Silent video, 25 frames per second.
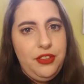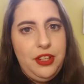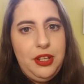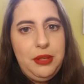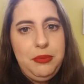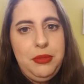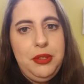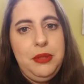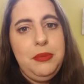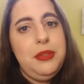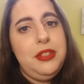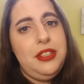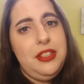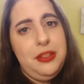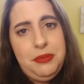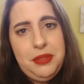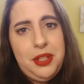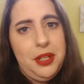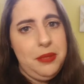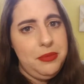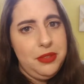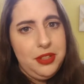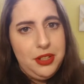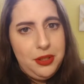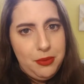family, but
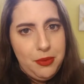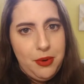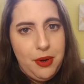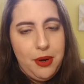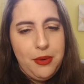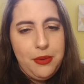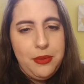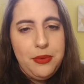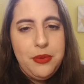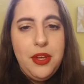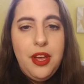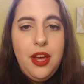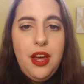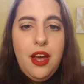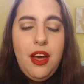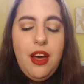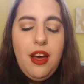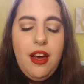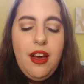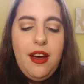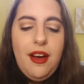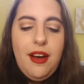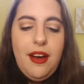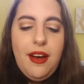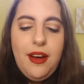sometimes he won't.
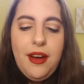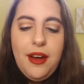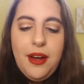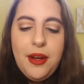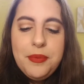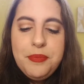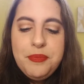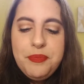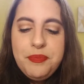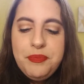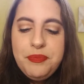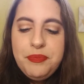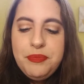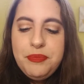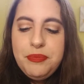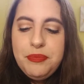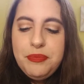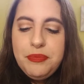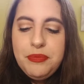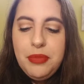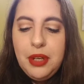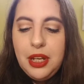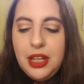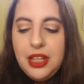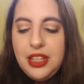Um,
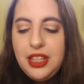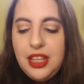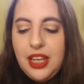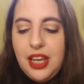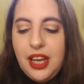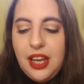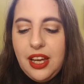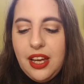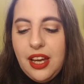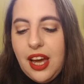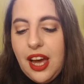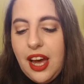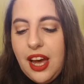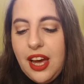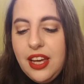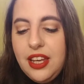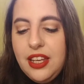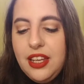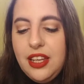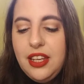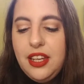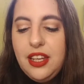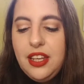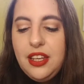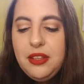but yeah,
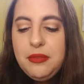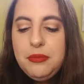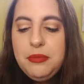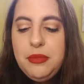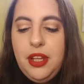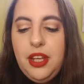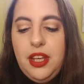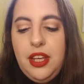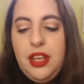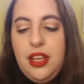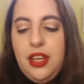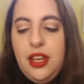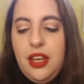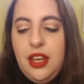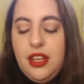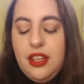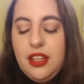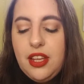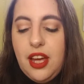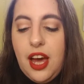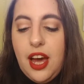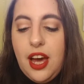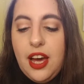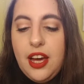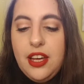I am like,
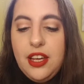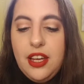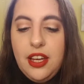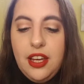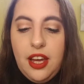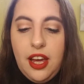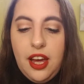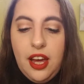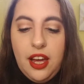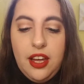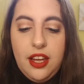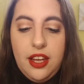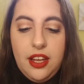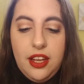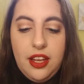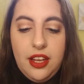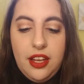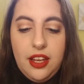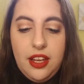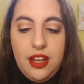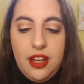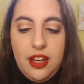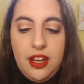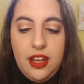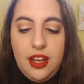I,
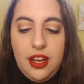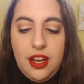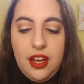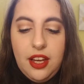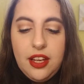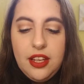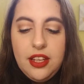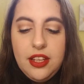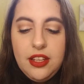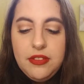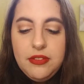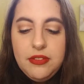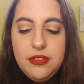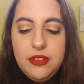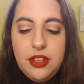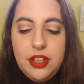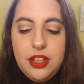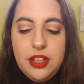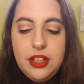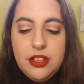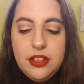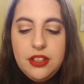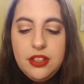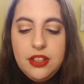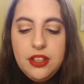I have
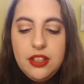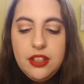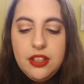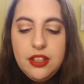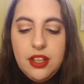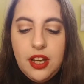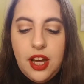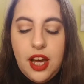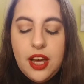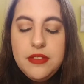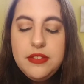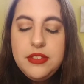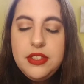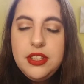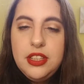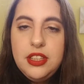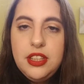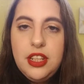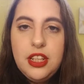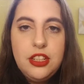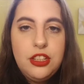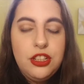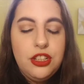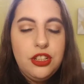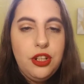like, I've seen
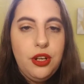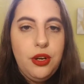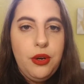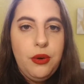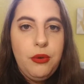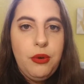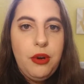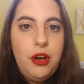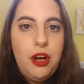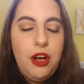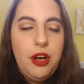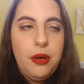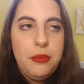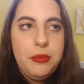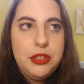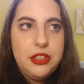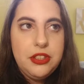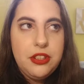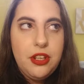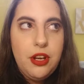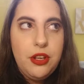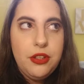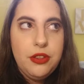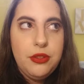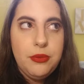that show. Um, it's
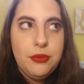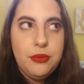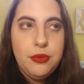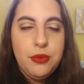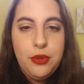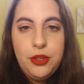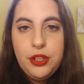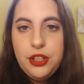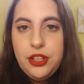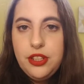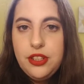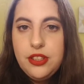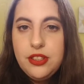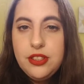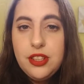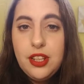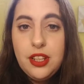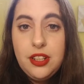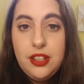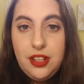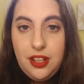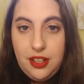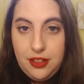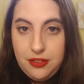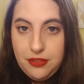called The Royals
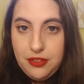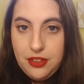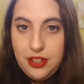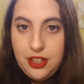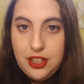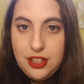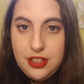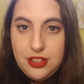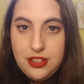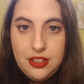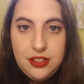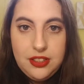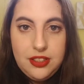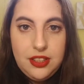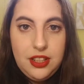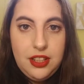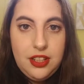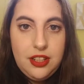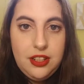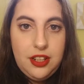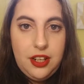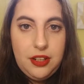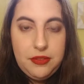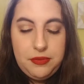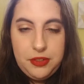on Netflix. It's like
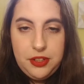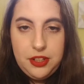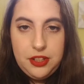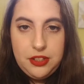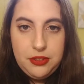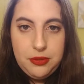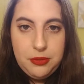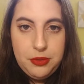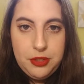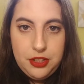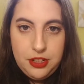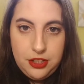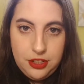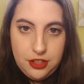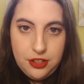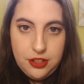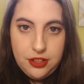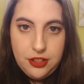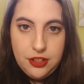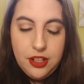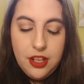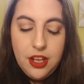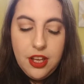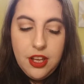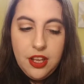a Netflix
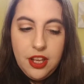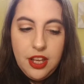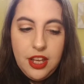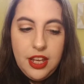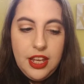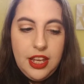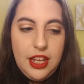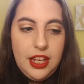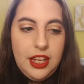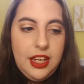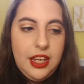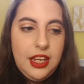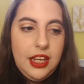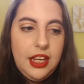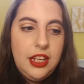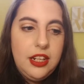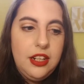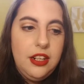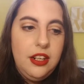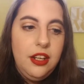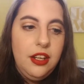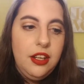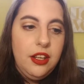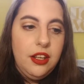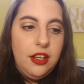original,
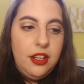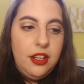and